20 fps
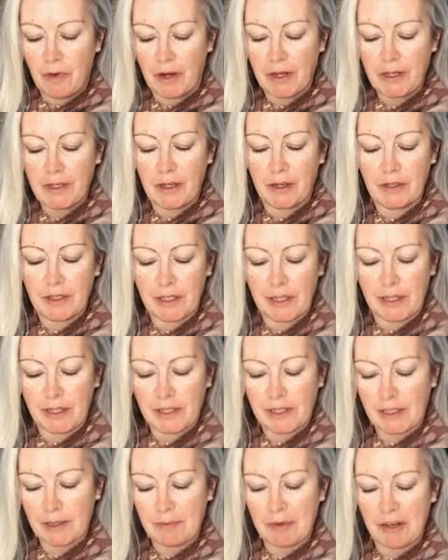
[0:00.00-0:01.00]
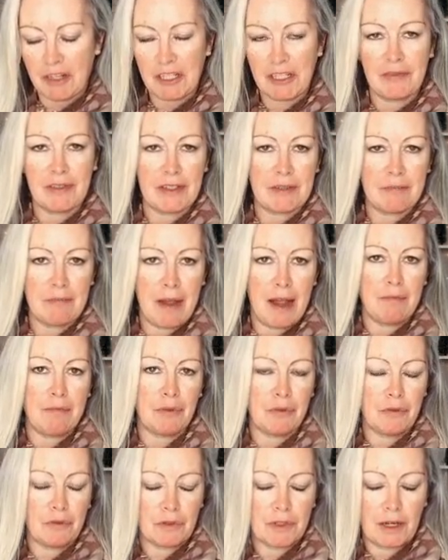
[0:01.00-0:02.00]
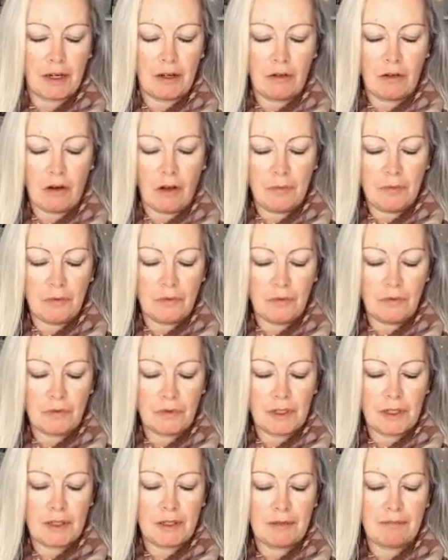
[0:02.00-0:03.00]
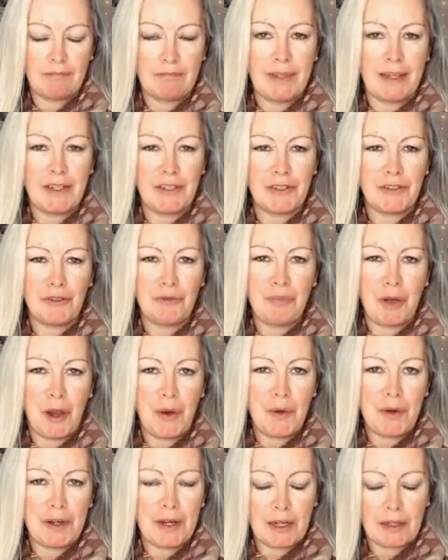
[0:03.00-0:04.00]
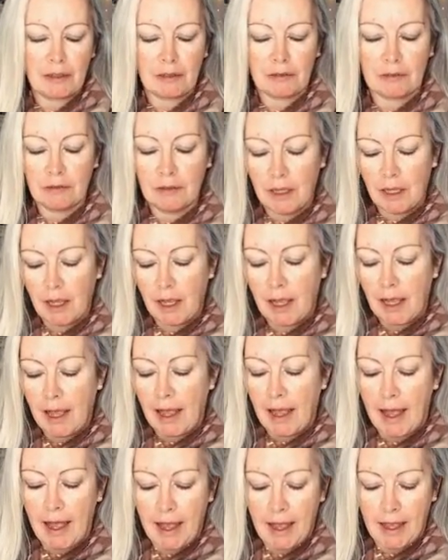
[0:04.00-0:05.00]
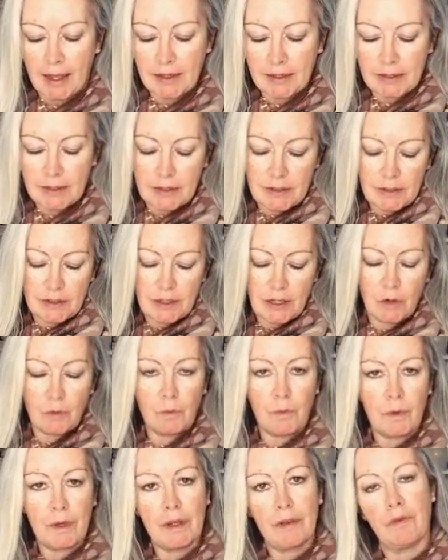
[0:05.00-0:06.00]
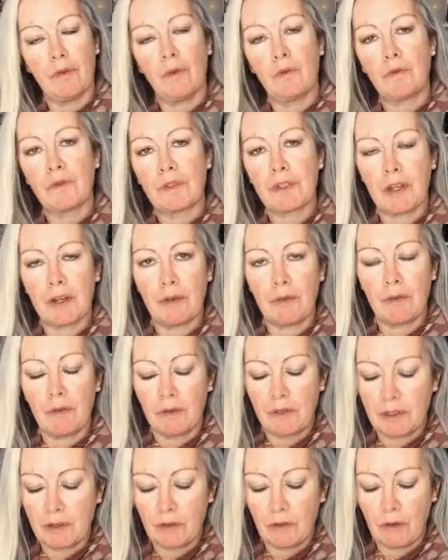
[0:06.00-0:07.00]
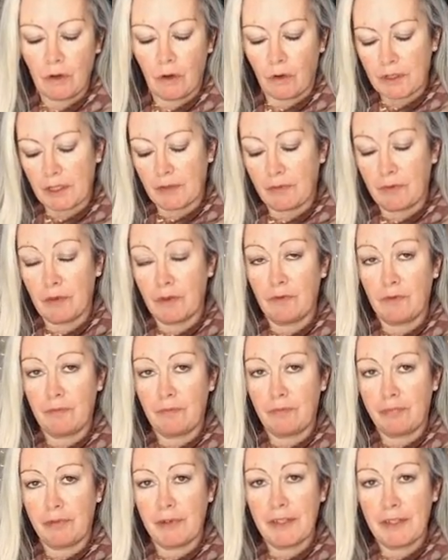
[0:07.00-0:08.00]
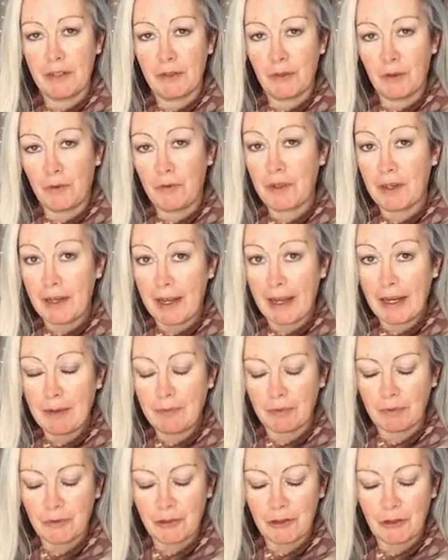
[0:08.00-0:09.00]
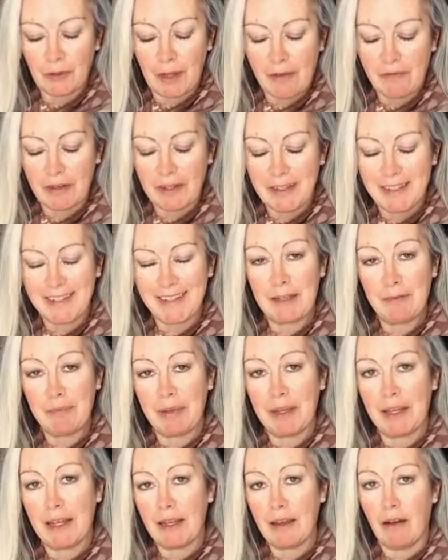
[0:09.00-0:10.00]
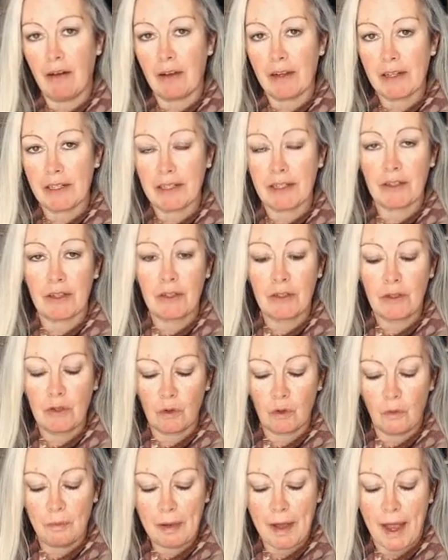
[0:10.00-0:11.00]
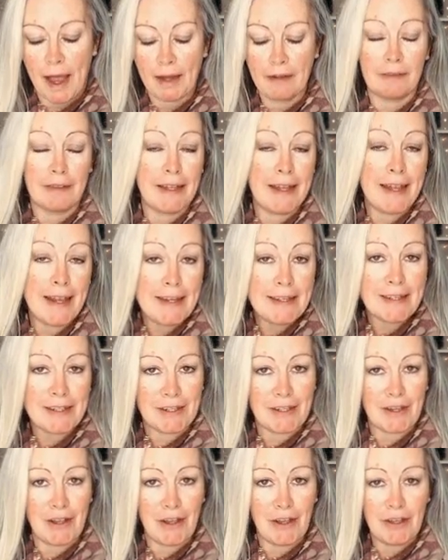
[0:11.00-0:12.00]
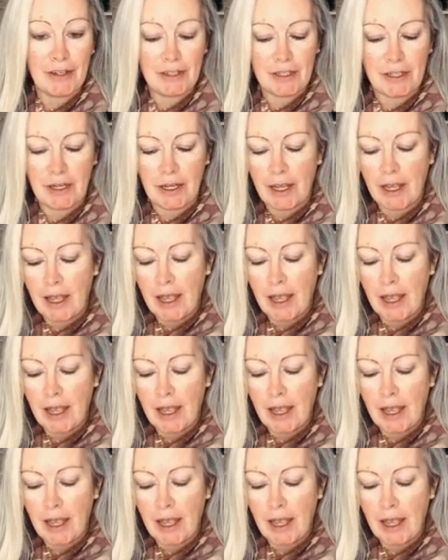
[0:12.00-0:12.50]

might notice, especially if it's matte board and craft board, they do bow a little. And so we've also got, if you've printed off the labels, you'll have a DPI, so that's a door panel insert.